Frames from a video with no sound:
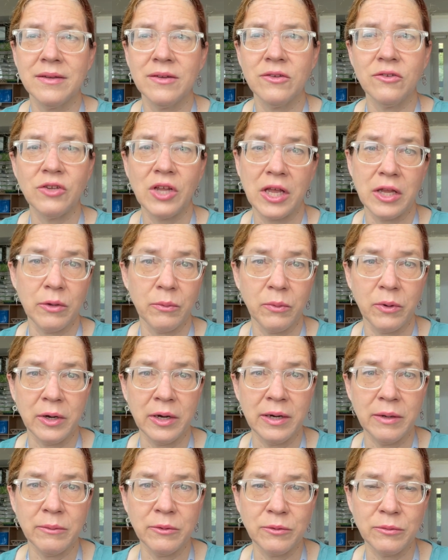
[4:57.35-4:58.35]

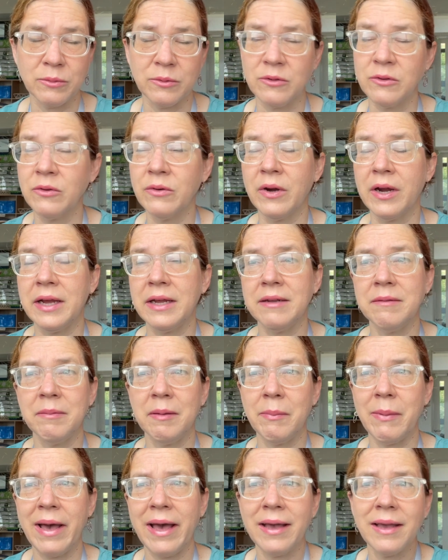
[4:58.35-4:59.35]
January, which was great to be
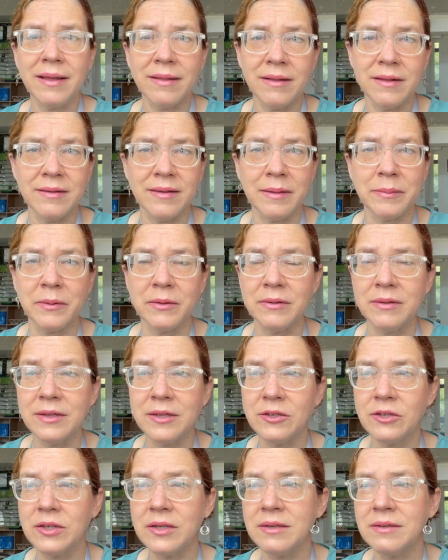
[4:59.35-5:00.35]
back in the double
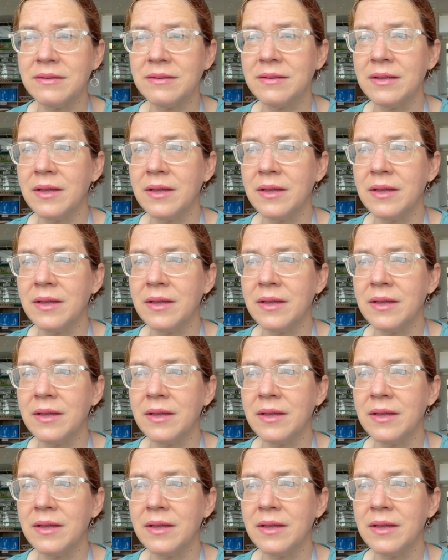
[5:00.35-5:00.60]
digits.